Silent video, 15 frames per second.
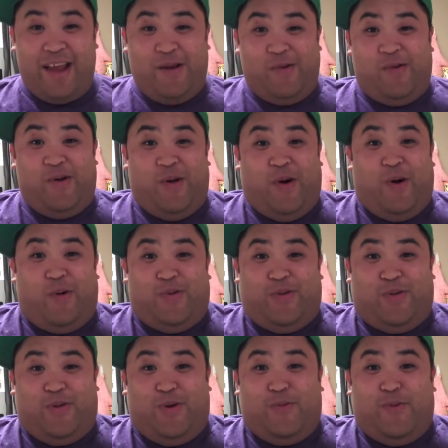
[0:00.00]
I don't know,
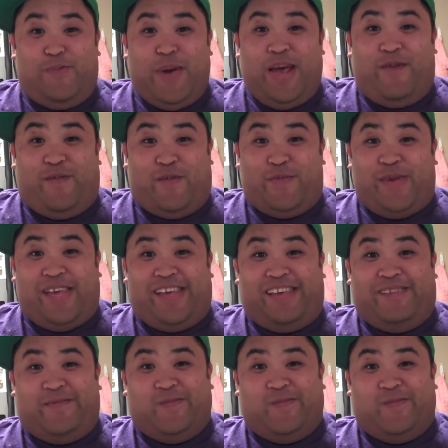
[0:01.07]
too big for me.